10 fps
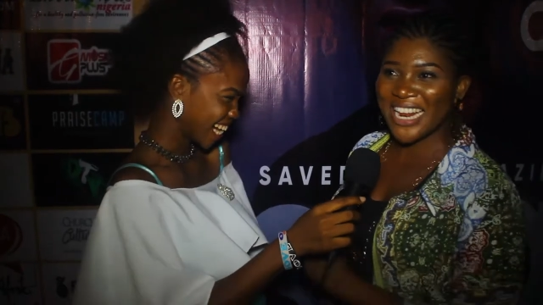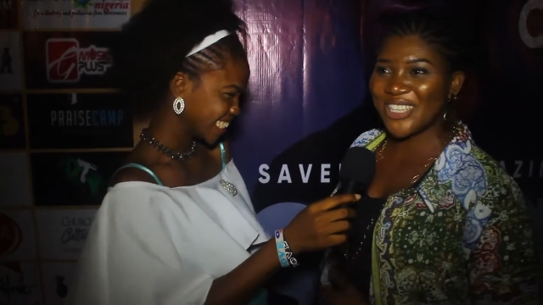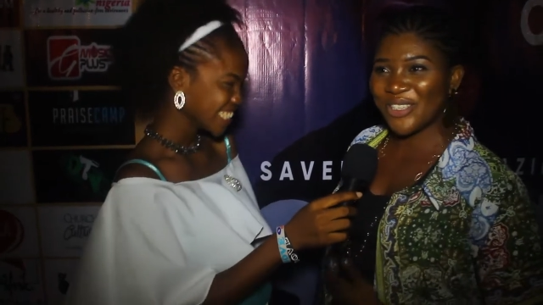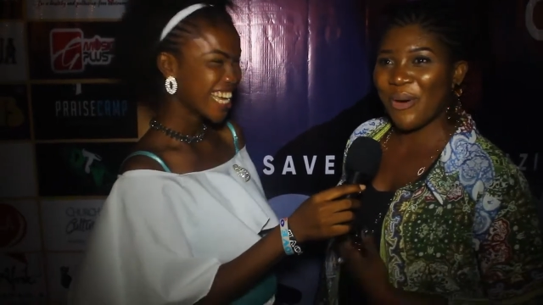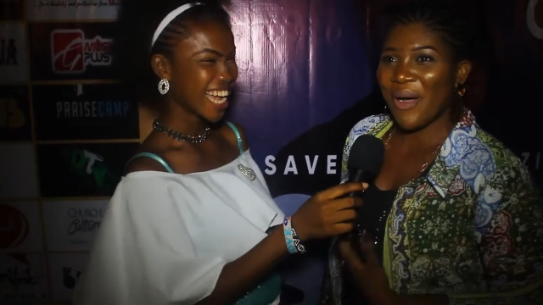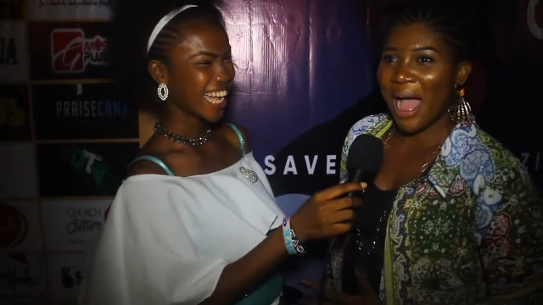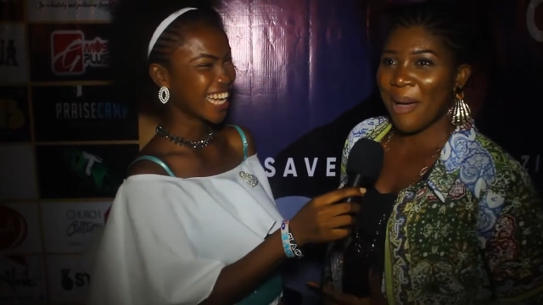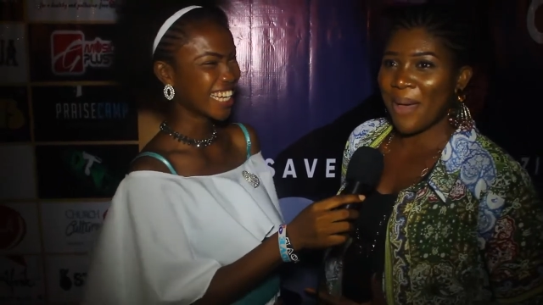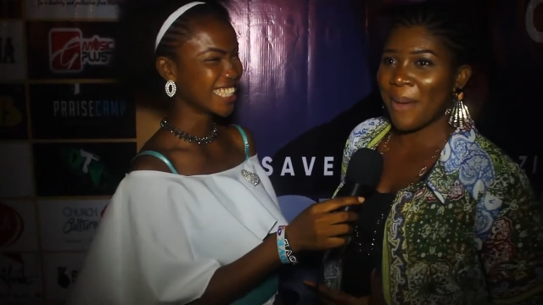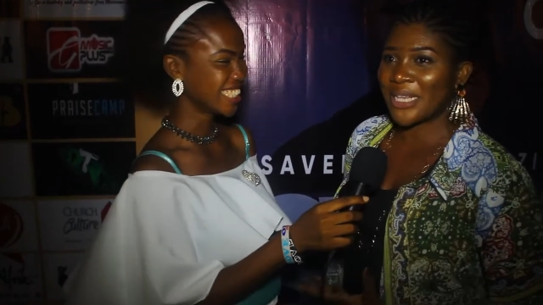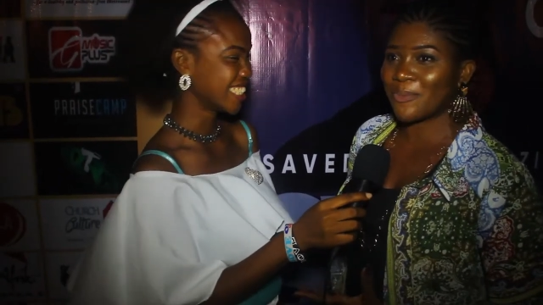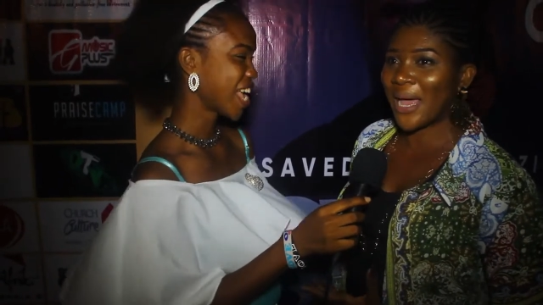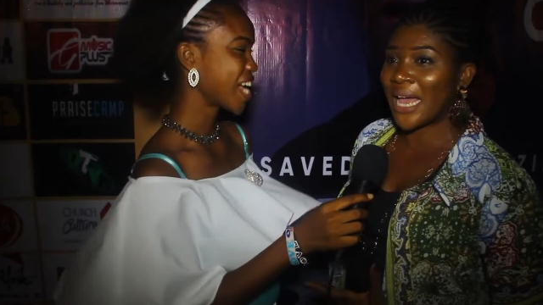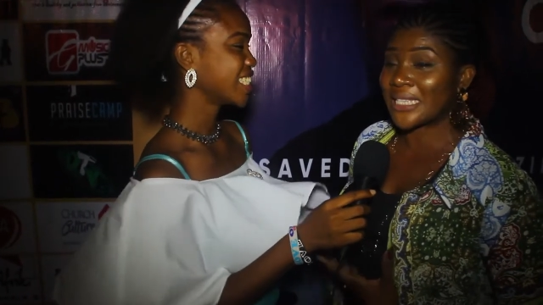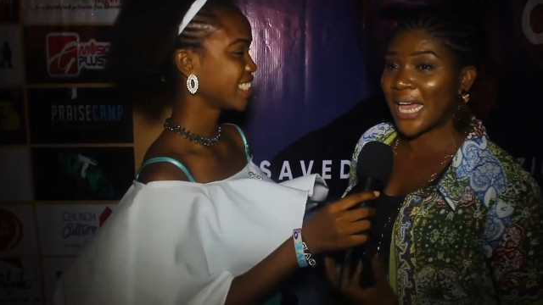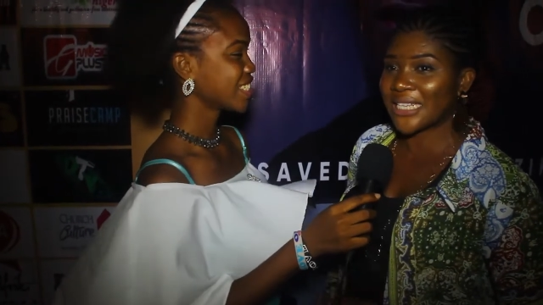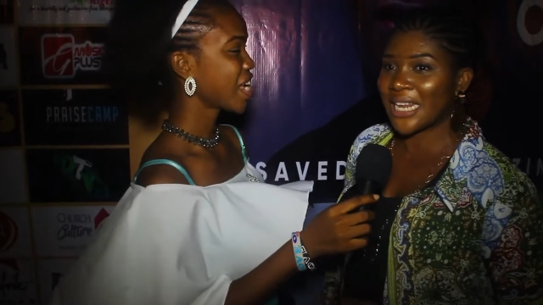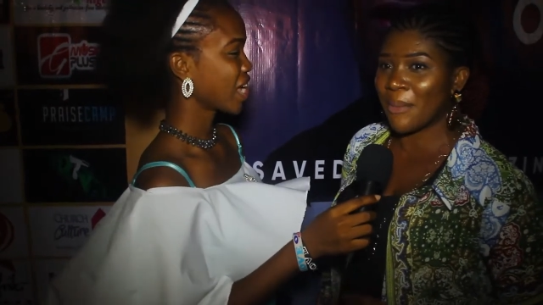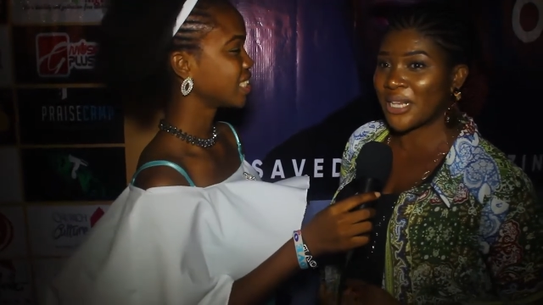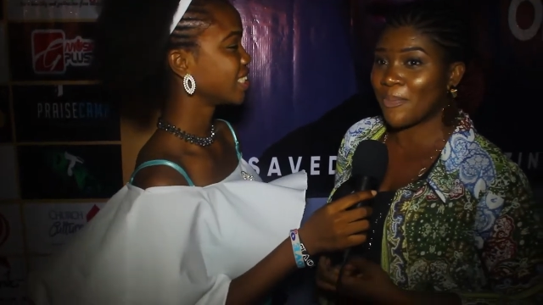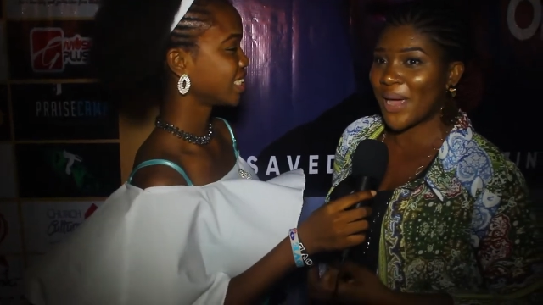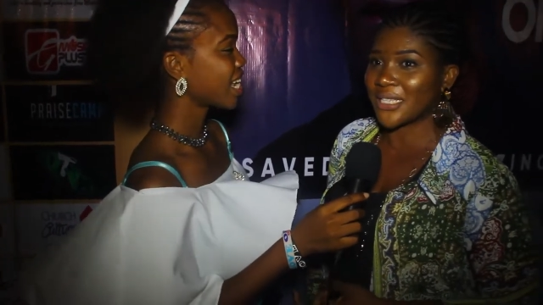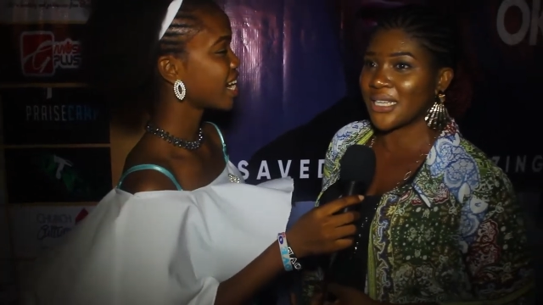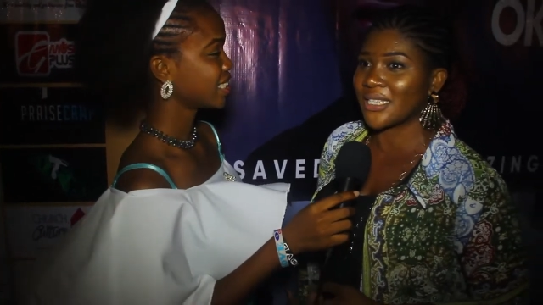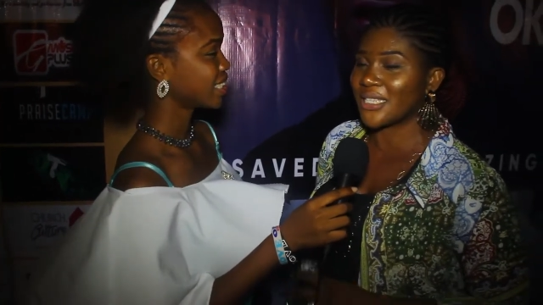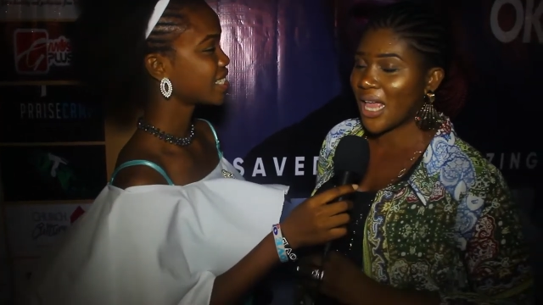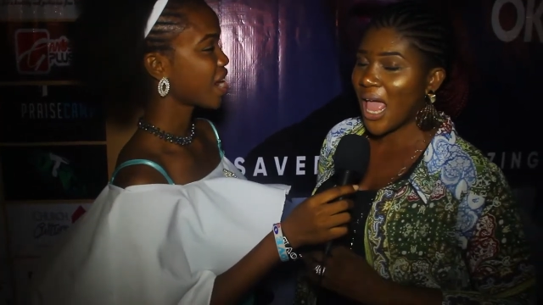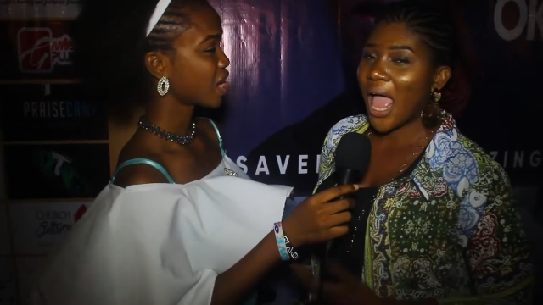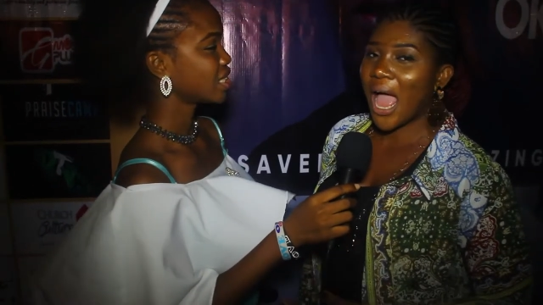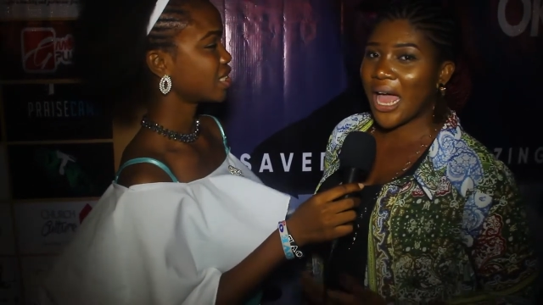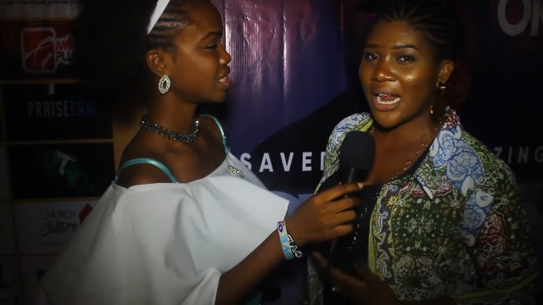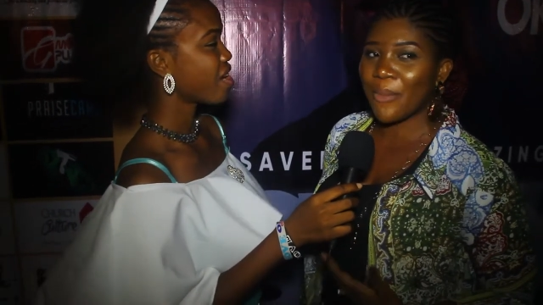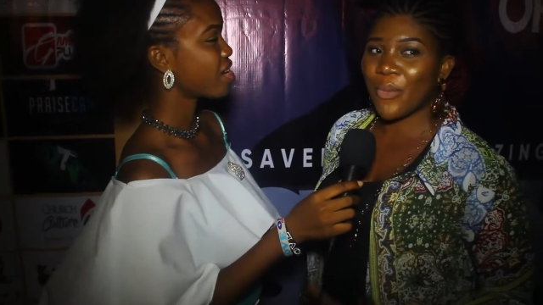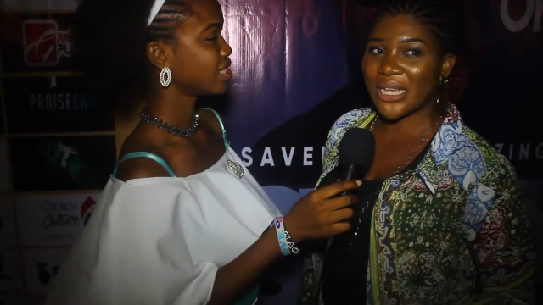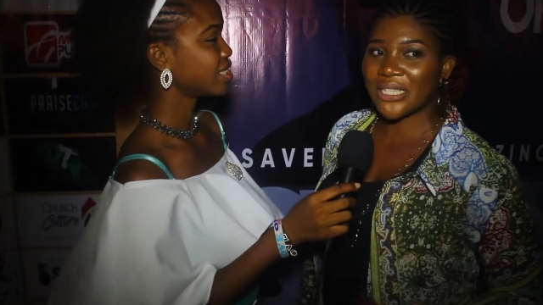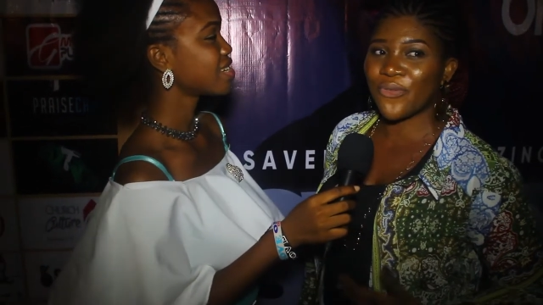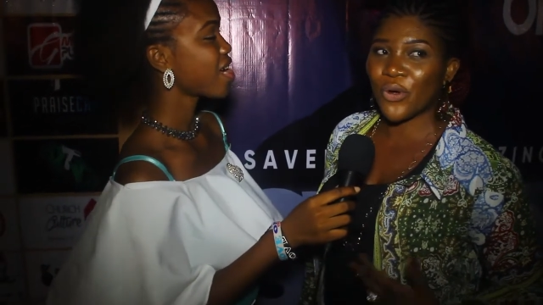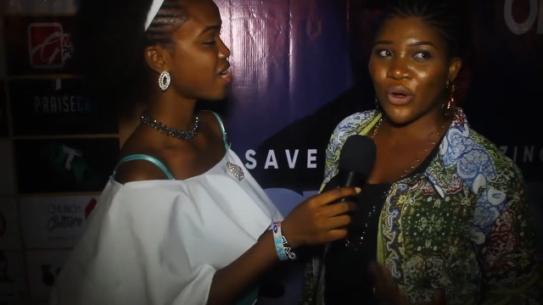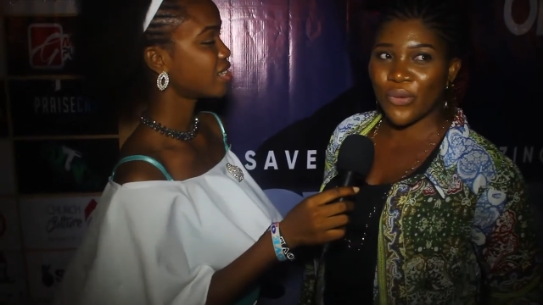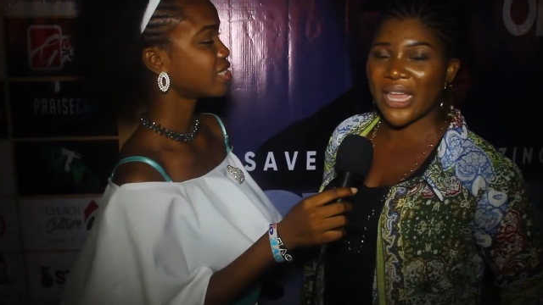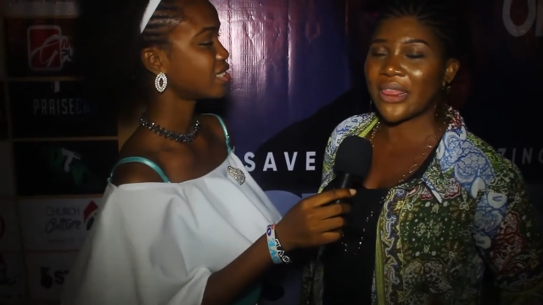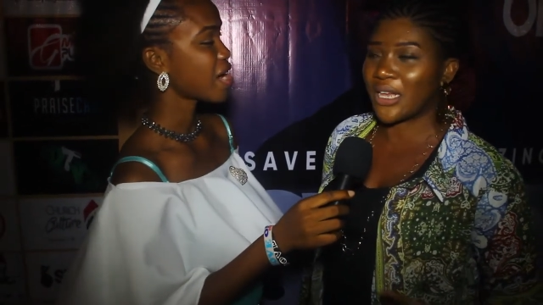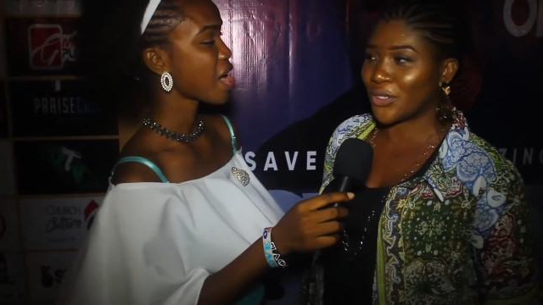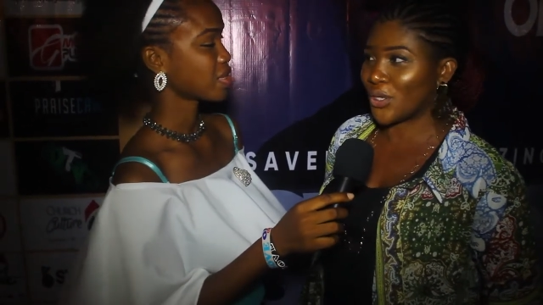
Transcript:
Speaker 1: so I'm excited, I'm expectant, and I'm waiting for great things